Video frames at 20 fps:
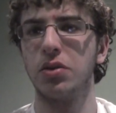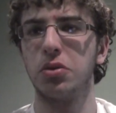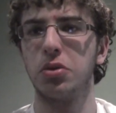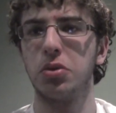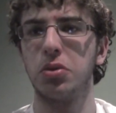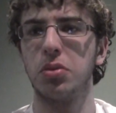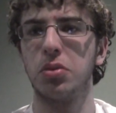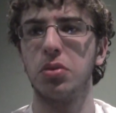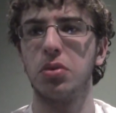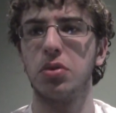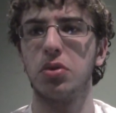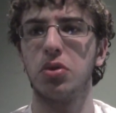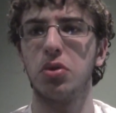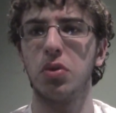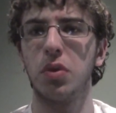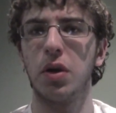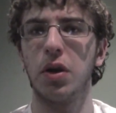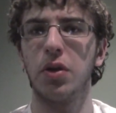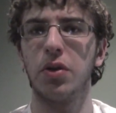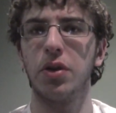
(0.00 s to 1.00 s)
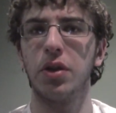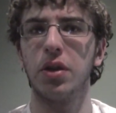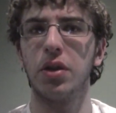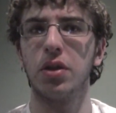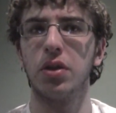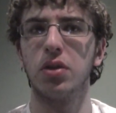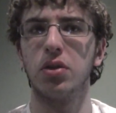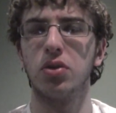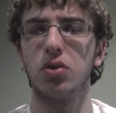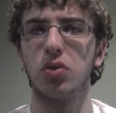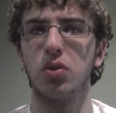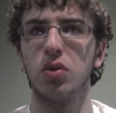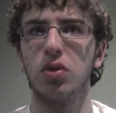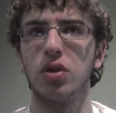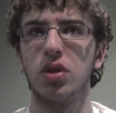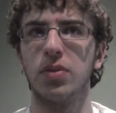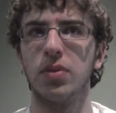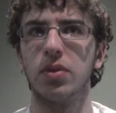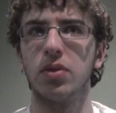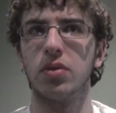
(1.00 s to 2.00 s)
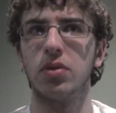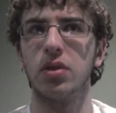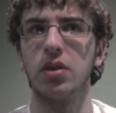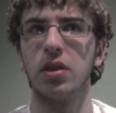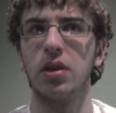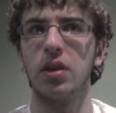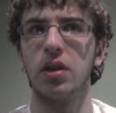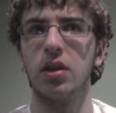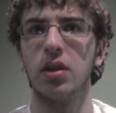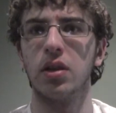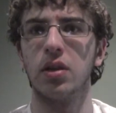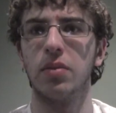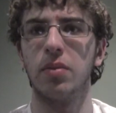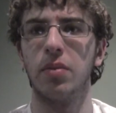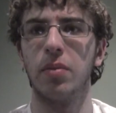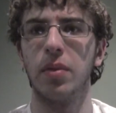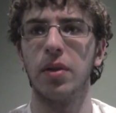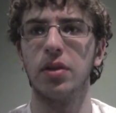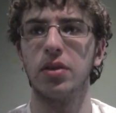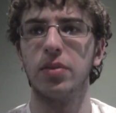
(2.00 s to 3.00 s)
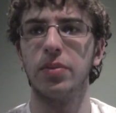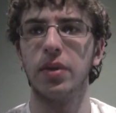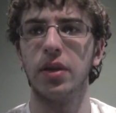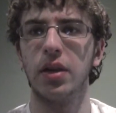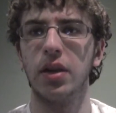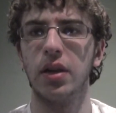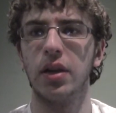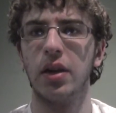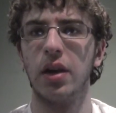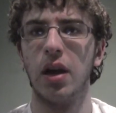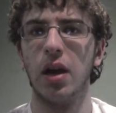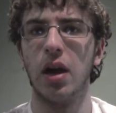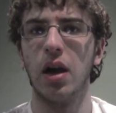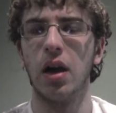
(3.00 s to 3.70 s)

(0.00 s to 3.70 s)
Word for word: to, to where the Zord supposedly meant to be.